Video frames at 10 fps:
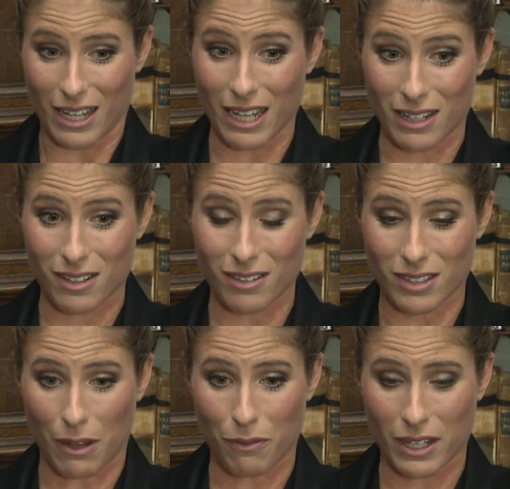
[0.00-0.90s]
it
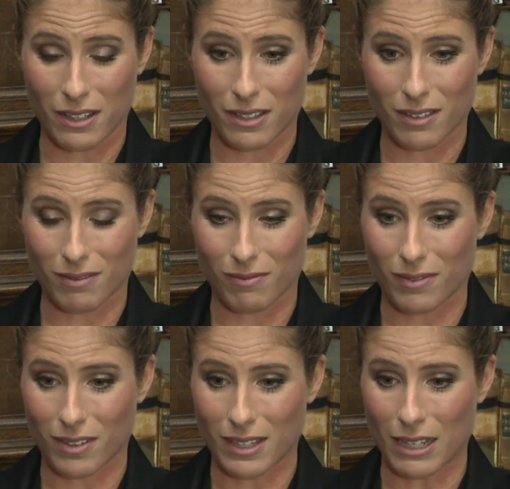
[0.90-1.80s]
definitely
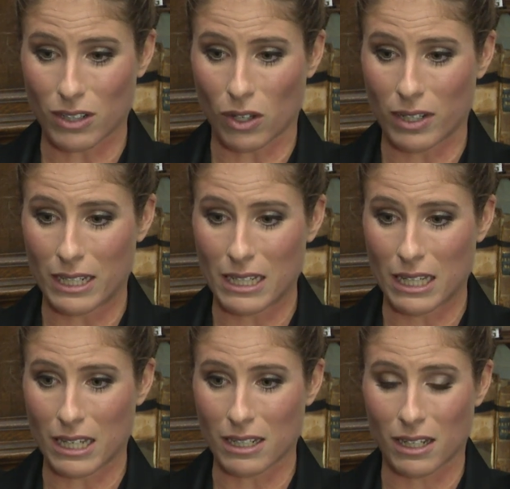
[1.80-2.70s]
sounds a lot
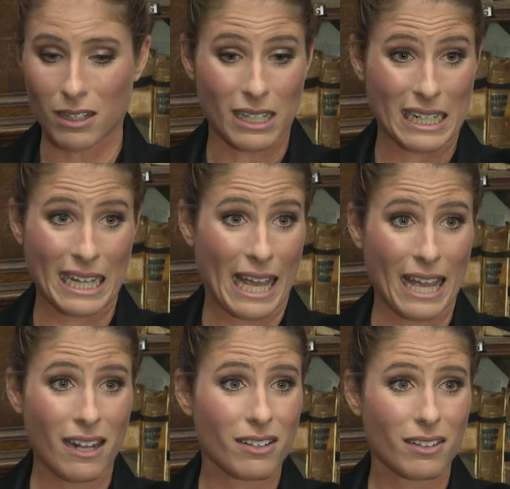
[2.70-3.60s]
easier than done, a clear
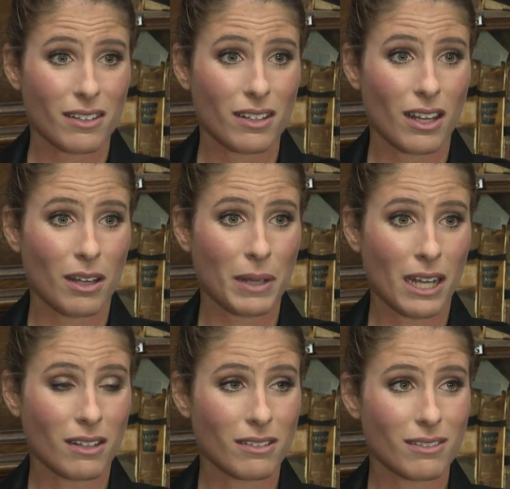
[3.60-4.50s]
head. I
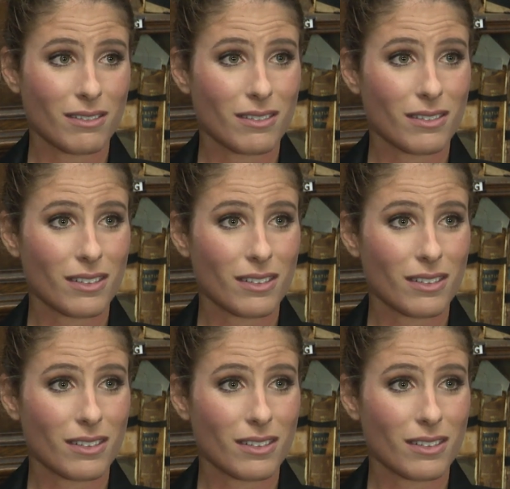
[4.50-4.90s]
mean,